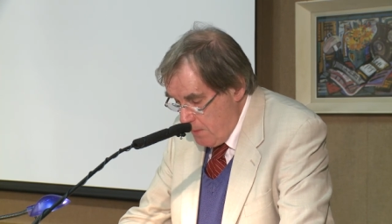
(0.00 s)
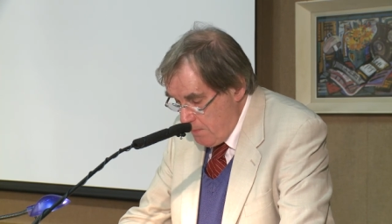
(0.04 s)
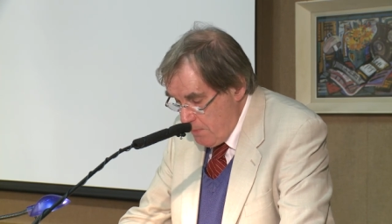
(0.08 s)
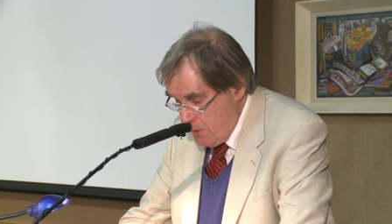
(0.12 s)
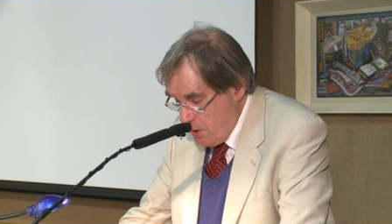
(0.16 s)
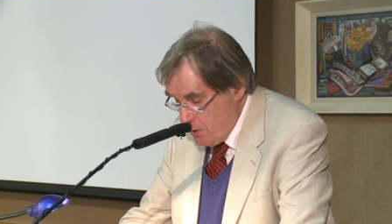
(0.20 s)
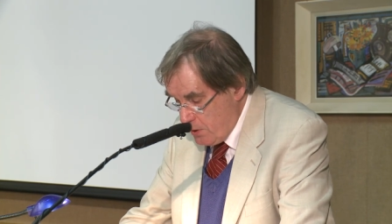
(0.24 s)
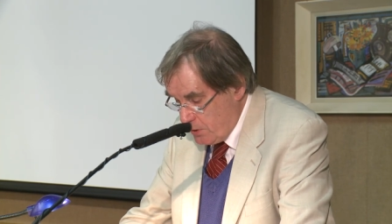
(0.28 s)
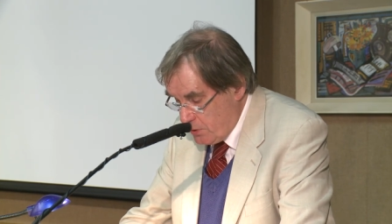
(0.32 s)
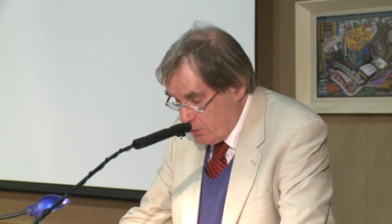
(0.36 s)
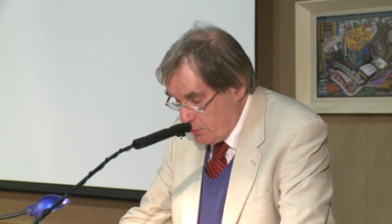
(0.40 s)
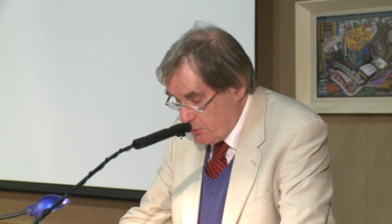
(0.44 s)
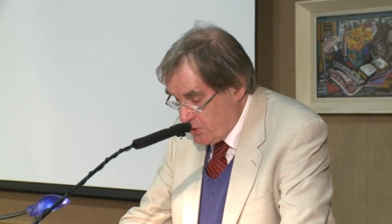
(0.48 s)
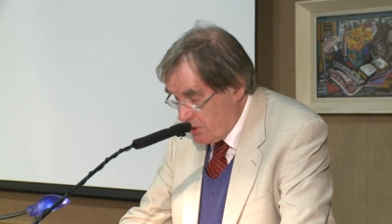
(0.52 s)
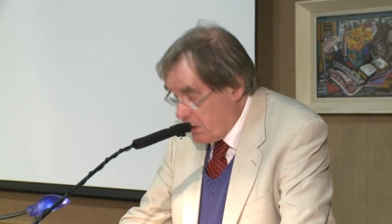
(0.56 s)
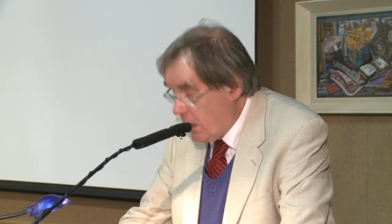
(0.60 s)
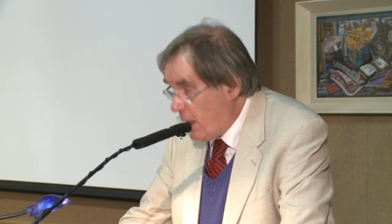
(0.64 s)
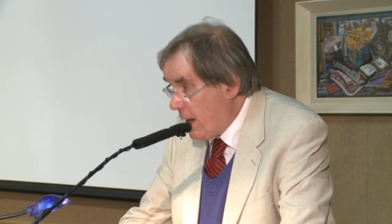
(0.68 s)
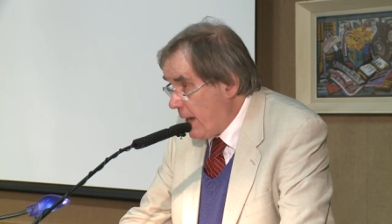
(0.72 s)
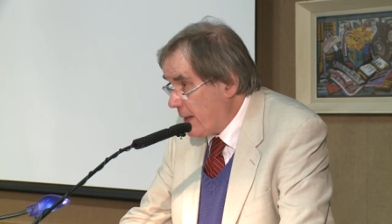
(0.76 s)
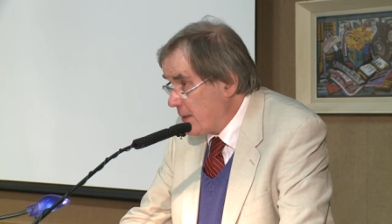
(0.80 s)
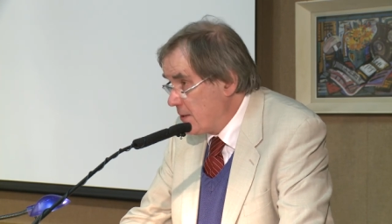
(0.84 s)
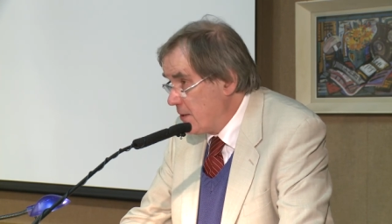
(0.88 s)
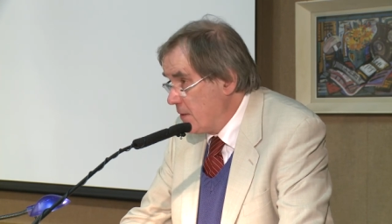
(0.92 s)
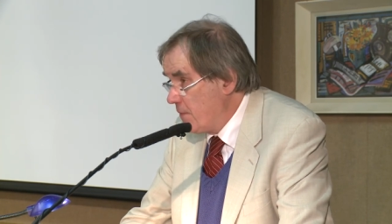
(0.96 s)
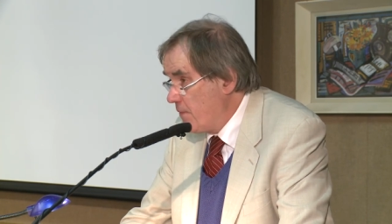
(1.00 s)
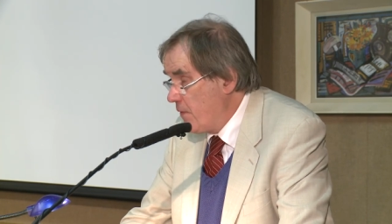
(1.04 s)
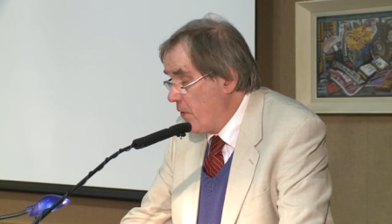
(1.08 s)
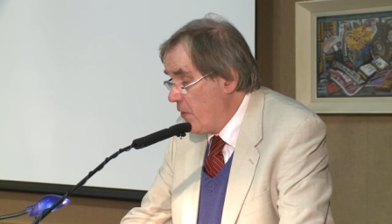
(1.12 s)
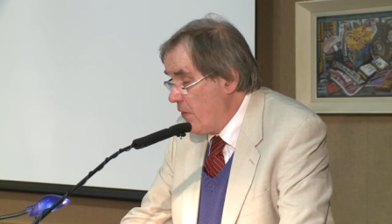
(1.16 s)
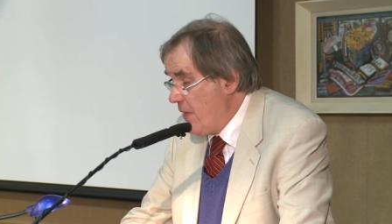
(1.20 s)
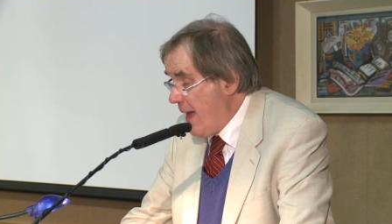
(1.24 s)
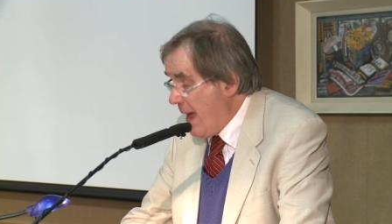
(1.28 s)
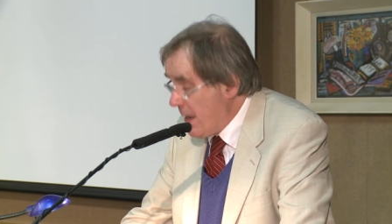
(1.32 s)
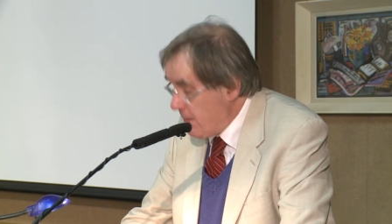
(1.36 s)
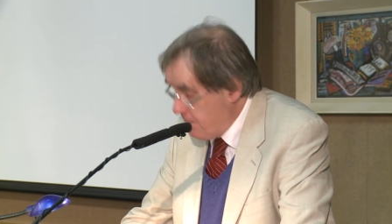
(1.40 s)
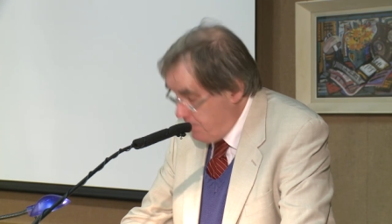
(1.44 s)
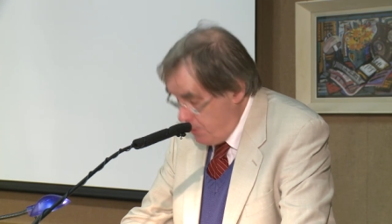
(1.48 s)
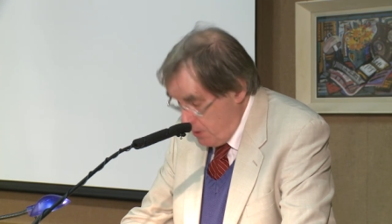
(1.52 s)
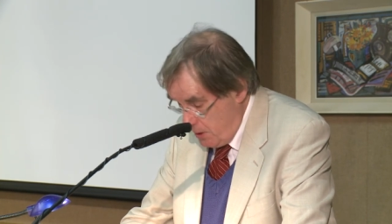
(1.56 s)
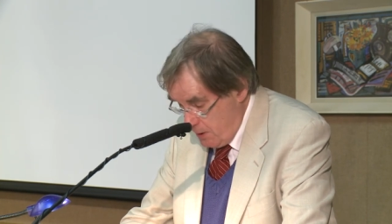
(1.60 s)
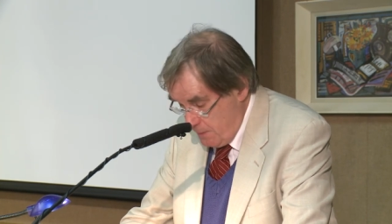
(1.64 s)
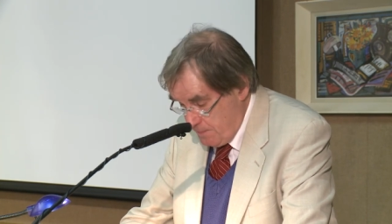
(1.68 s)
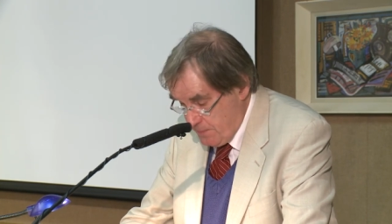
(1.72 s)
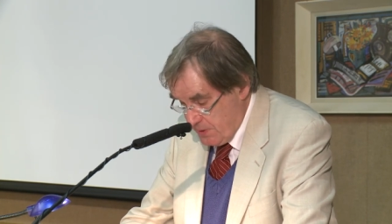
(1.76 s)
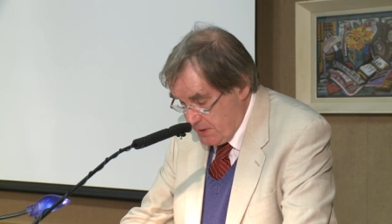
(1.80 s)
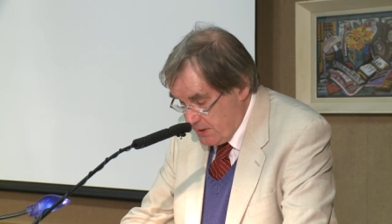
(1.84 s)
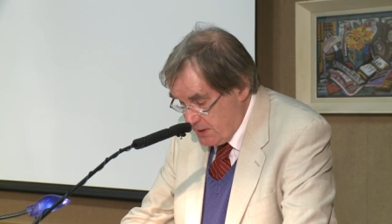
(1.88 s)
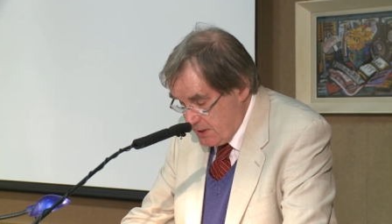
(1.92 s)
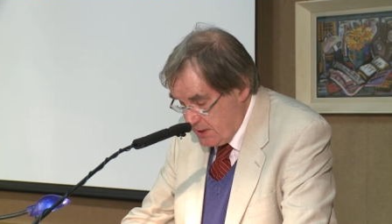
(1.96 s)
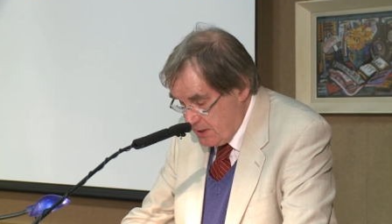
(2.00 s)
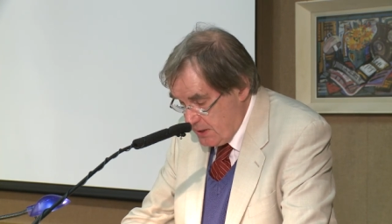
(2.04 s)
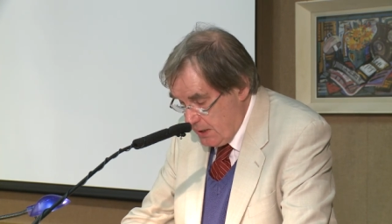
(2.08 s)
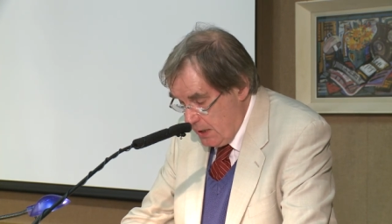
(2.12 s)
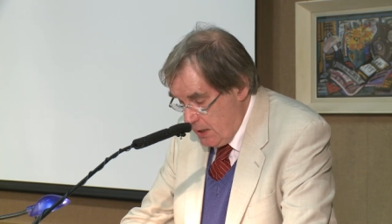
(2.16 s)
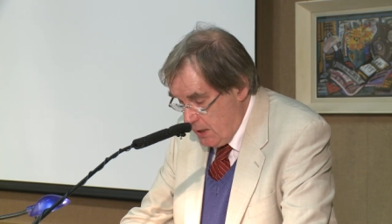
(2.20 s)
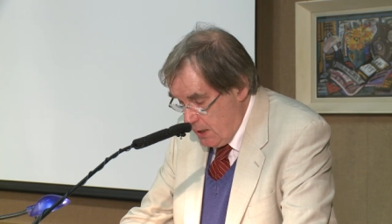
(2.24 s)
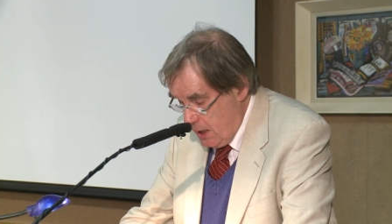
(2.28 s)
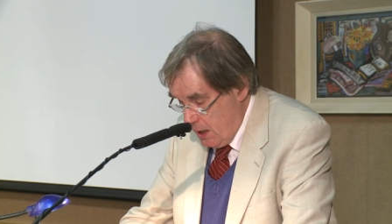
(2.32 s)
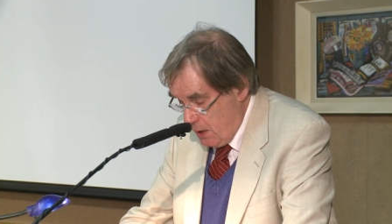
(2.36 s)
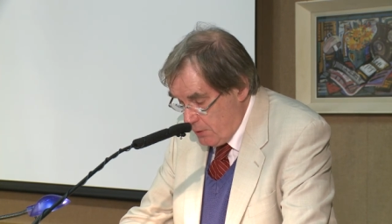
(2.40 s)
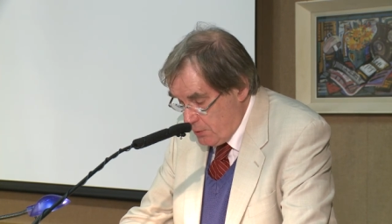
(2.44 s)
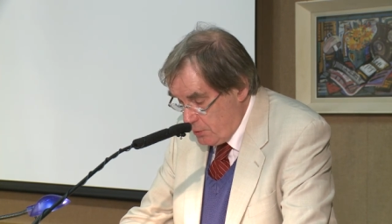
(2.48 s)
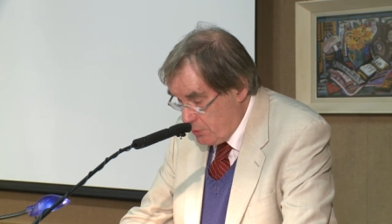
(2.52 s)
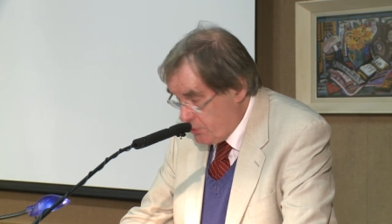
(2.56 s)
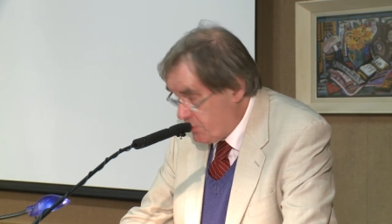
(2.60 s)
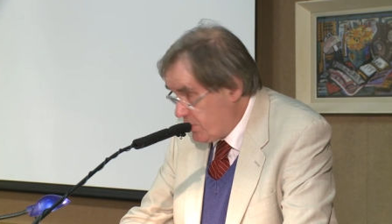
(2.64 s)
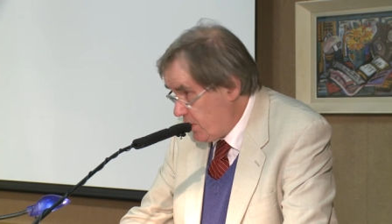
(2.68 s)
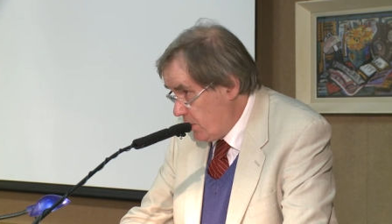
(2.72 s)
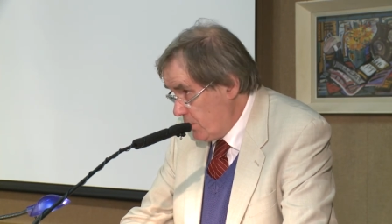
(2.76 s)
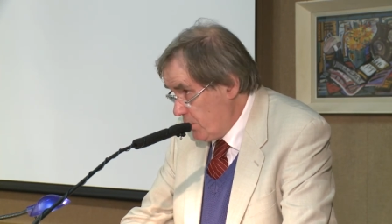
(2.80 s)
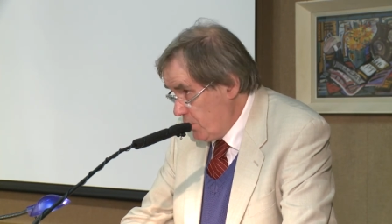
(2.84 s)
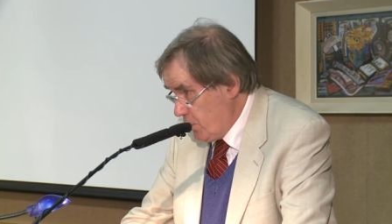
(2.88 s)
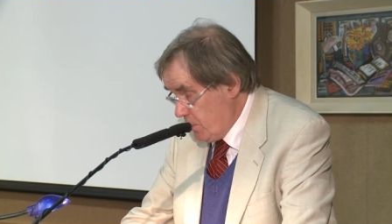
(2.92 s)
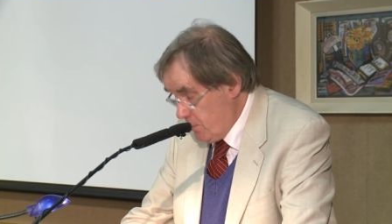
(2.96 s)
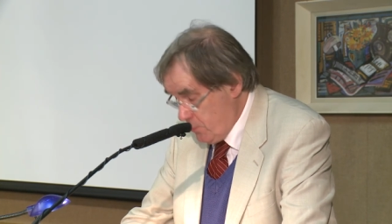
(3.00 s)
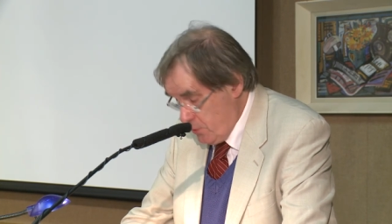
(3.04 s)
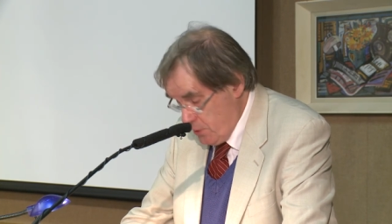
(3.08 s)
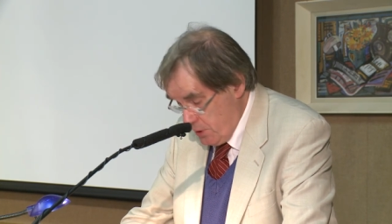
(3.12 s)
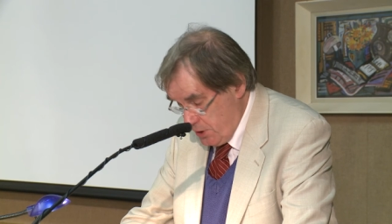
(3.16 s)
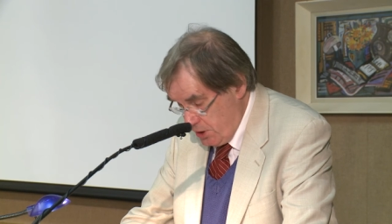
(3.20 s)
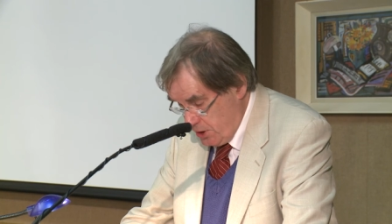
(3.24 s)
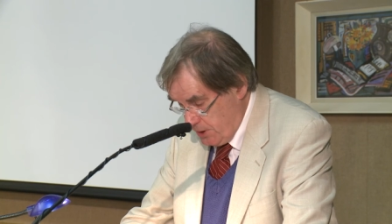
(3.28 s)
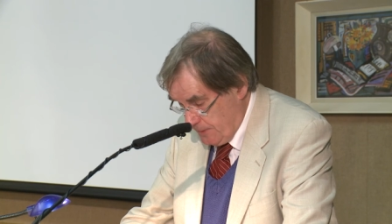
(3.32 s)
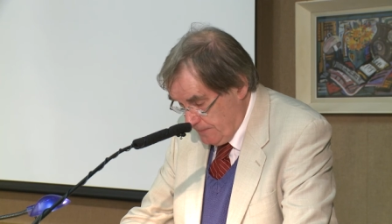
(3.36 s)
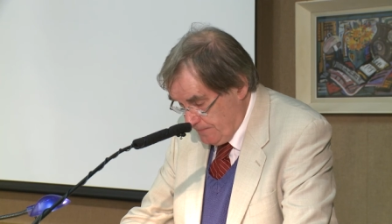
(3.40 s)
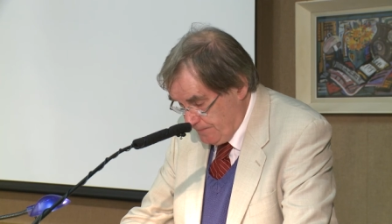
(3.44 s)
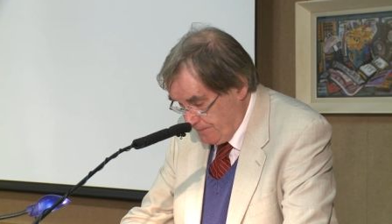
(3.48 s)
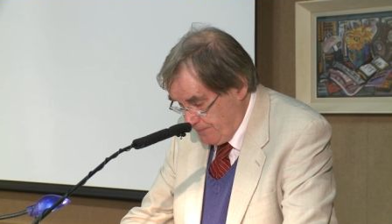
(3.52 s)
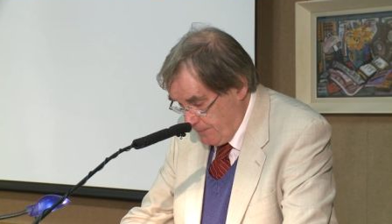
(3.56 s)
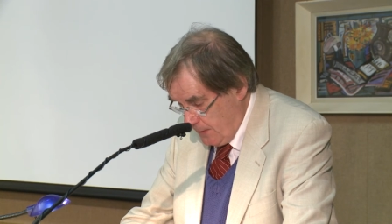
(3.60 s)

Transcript: miracles collected for that purpose are also numerous.